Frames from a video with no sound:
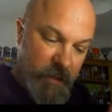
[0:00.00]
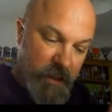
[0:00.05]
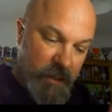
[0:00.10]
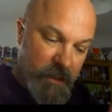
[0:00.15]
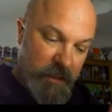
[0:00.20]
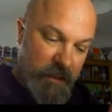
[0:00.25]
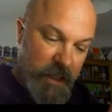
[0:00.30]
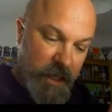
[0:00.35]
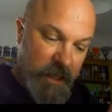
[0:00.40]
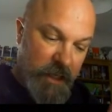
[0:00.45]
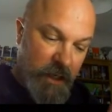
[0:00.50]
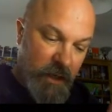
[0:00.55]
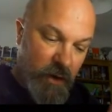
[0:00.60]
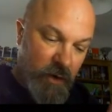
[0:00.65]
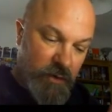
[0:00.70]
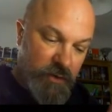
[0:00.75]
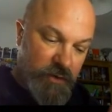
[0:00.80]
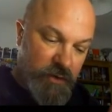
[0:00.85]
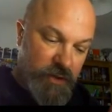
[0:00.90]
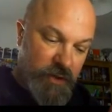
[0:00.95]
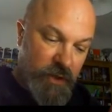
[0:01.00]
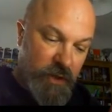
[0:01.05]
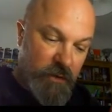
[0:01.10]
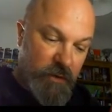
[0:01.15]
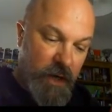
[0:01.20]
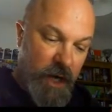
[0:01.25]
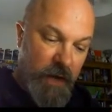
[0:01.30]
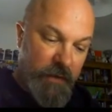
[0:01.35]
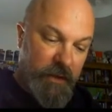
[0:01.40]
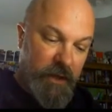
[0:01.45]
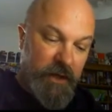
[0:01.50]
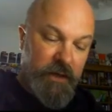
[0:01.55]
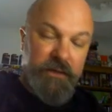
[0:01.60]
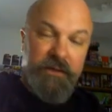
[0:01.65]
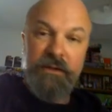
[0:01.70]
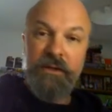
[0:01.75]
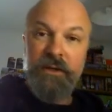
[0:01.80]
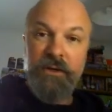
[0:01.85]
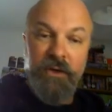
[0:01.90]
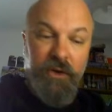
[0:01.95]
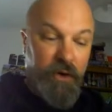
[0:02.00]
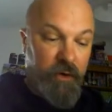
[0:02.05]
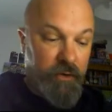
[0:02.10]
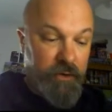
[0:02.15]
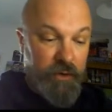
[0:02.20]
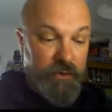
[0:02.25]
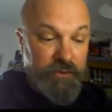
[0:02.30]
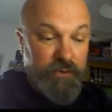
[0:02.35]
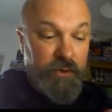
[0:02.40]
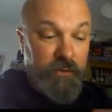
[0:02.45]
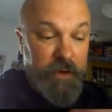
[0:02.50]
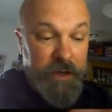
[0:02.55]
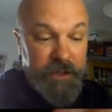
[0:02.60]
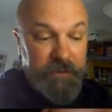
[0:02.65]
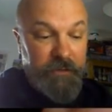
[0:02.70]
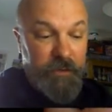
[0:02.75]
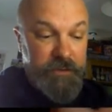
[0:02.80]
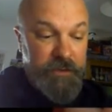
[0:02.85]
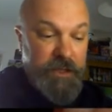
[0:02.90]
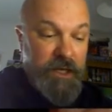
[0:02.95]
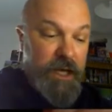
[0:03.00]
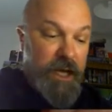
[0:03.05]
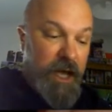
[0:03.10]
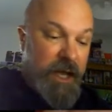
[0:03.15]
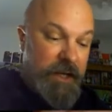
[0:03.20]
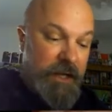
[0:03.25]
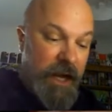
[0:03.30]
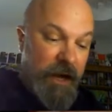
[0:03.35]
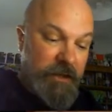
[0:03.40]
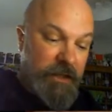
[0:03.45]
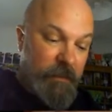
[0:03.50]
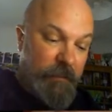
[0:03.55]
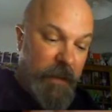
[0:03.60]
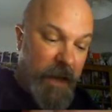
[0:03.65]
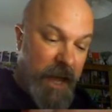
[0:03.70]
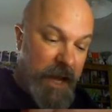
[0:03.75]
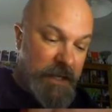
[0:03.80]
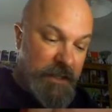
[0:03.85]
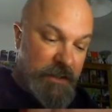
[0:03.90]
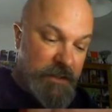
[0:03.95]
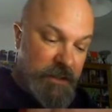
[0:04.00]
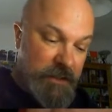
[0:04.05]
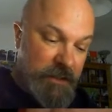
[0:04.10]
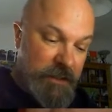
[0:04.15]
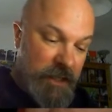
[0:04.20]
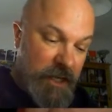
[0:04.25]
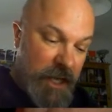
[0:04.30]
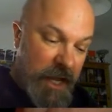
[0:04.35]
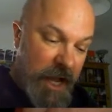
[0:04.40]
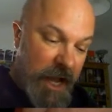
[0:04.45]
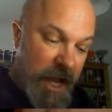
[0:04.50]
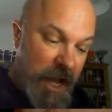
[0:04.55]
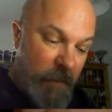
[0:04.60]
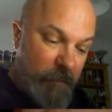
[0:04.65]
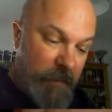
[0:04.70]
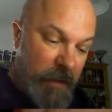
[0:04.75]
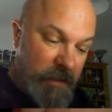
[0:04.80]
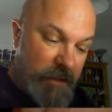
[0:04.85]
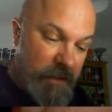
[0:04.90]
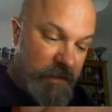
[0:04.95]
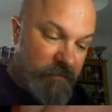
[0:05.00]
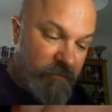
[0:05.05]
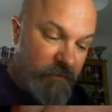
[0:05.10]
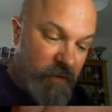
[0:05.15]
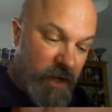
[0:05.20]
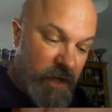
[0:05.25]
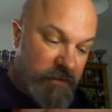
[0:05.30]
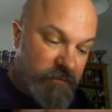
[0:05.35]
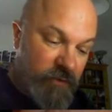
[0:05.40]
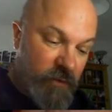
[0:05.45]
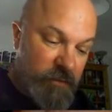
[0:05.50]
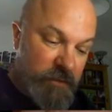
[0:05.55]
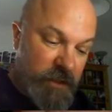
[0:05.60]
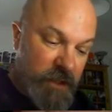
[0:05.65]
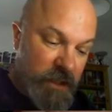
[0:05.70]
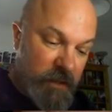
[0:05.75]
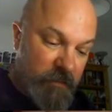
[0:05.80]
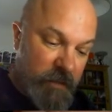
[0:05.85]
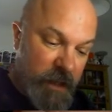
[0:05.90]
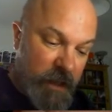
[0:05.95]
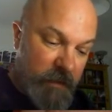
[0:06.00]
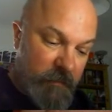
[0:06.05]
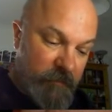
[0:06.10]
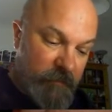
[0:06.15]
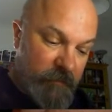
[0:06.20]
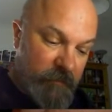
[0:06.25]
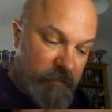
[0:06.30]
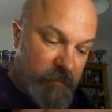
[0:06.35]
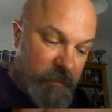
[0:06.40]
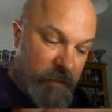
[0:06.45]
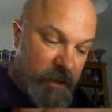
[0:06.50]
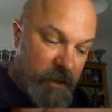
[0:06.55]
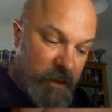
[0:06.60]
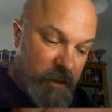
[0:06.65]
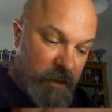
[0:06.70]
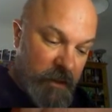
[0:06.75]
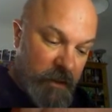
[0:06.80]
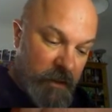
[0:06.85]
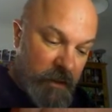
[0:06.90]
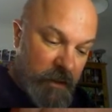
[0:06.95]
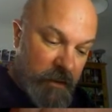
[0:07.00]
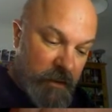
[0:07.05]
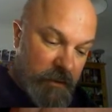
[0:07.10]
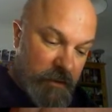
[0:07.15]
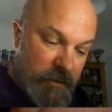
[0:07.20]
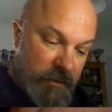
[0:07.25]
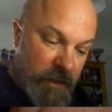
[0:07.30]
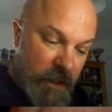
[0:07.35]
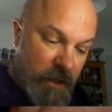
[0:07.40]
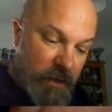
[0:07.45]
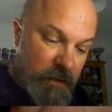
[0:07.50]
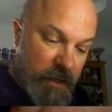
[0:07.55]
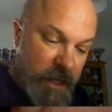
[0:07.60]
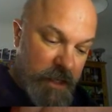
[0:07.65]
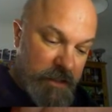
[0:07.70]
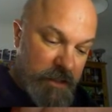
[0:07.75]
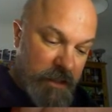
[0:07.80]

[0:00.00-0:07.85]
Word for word: leading on to other corridors or other rooms. Now, it depends how big this first room is going to be. So it's a